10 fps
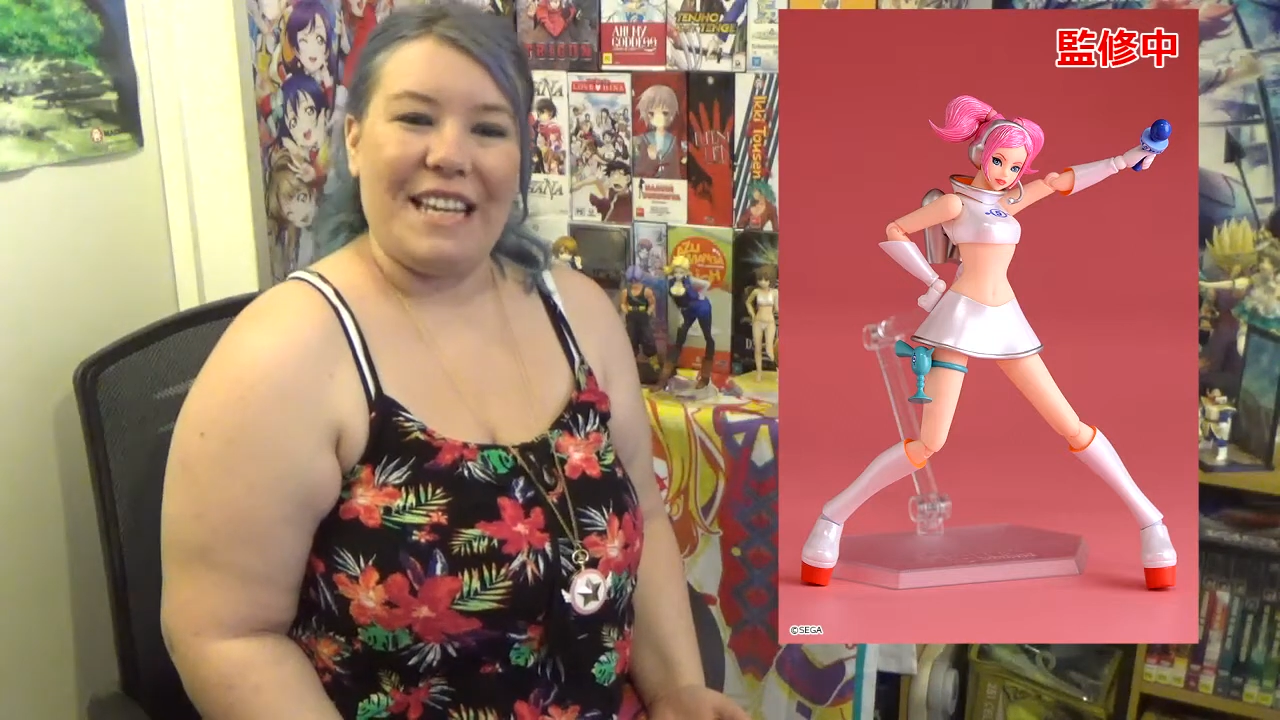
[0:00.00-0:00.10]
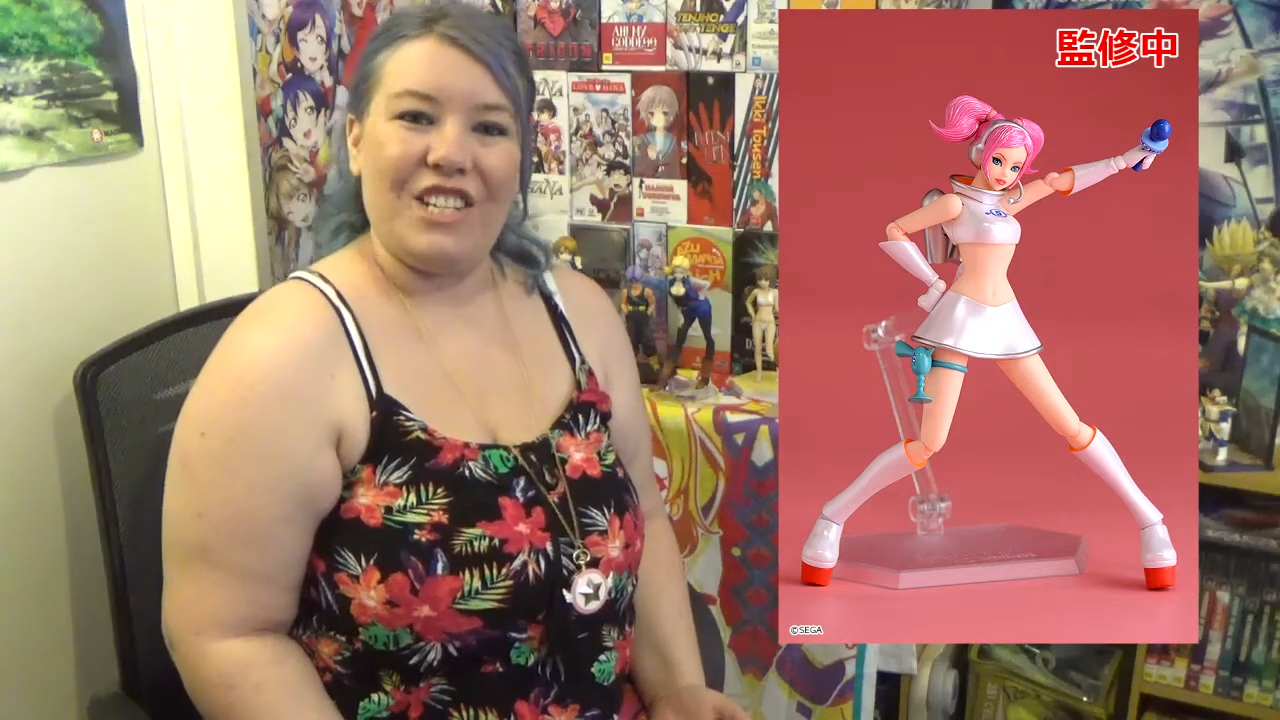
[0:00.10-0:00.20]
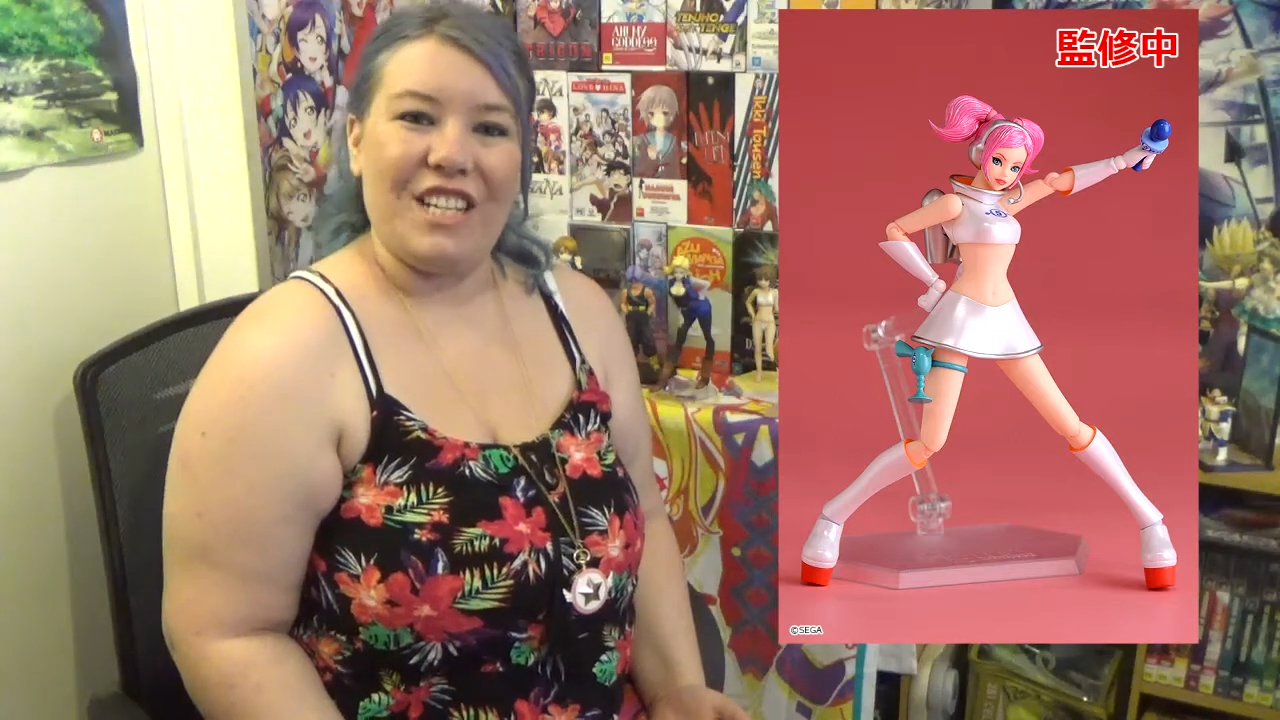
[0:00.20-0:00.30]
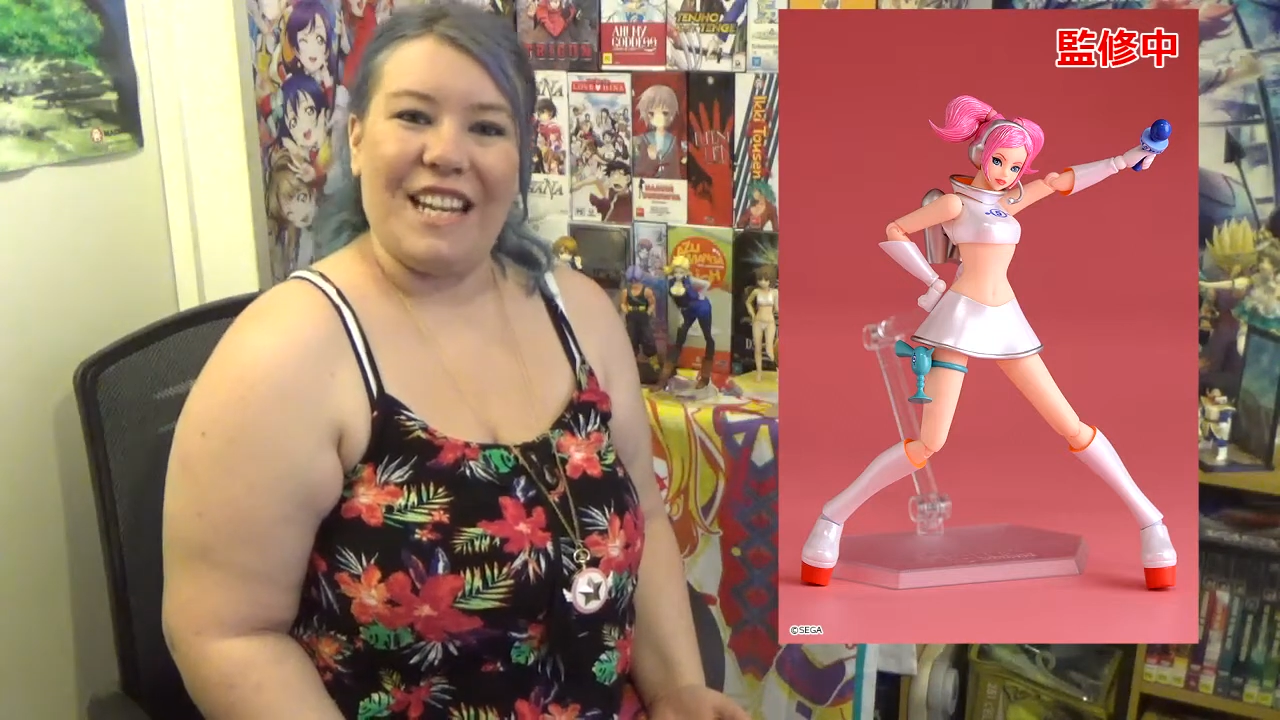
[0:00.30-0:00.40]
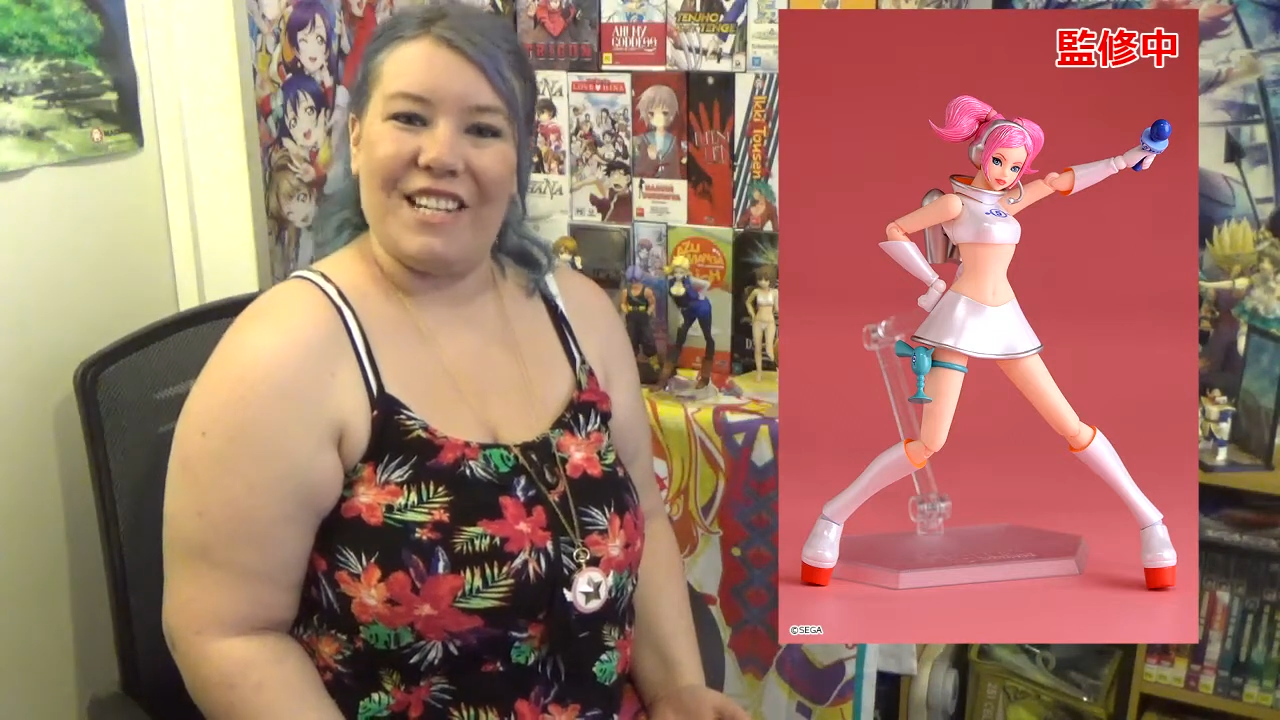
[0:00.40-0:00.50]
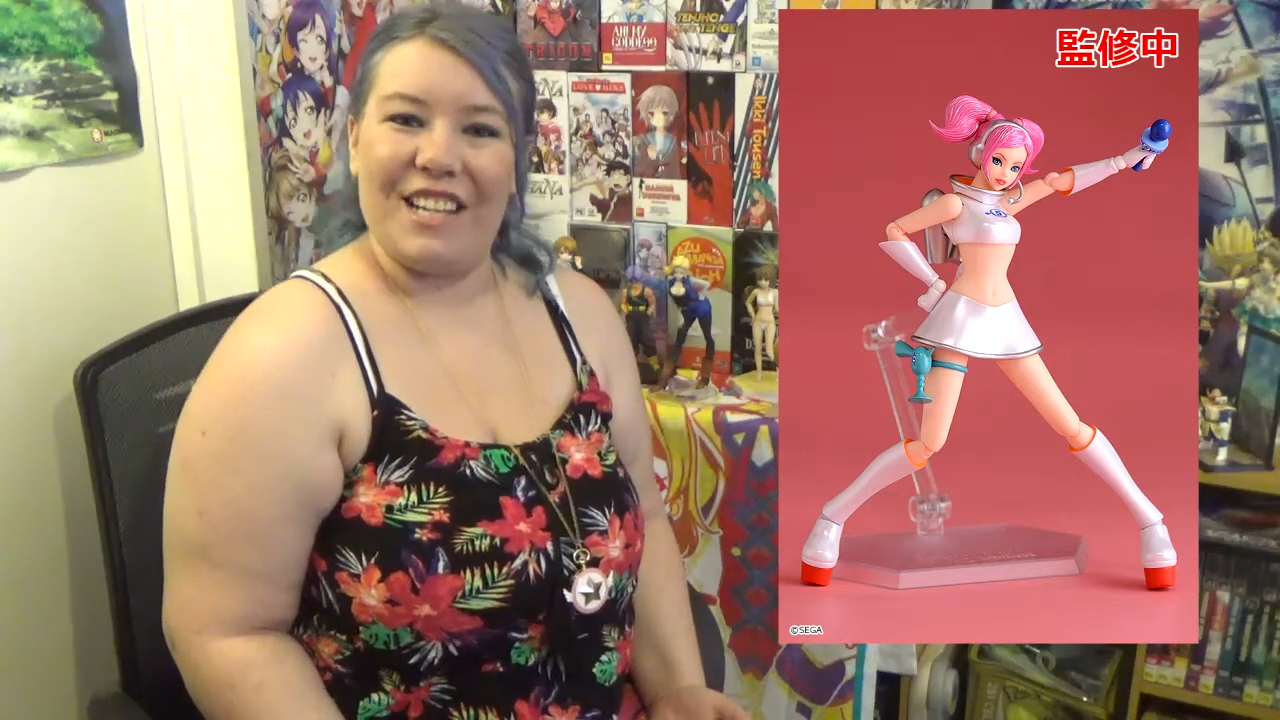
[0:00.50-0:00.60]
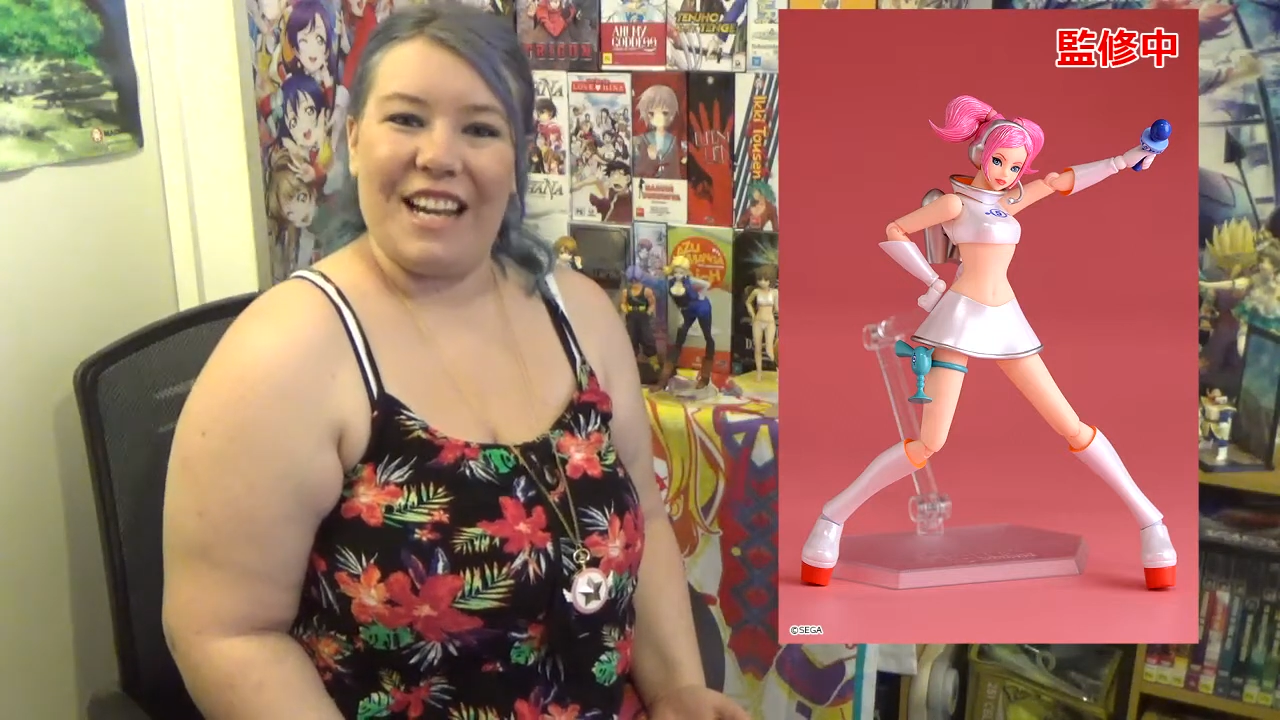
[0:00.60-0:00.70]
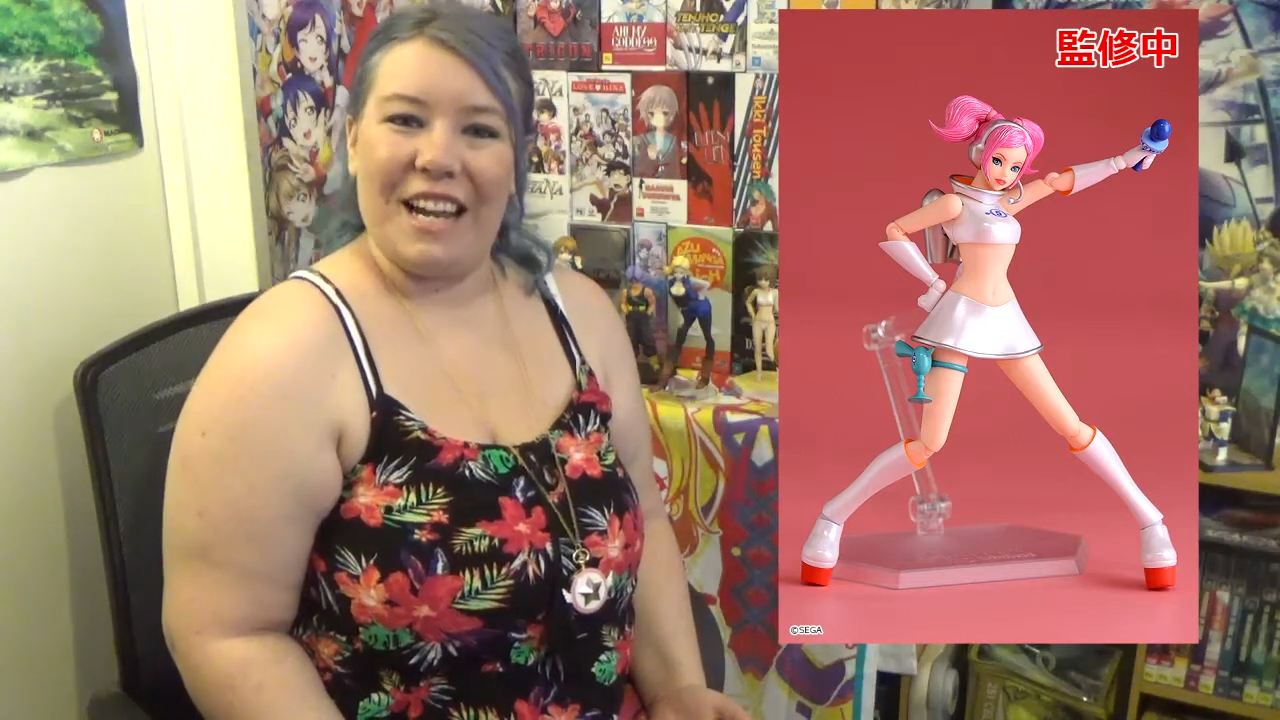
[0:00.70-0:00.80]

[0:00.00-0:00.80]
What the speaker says: that she's actually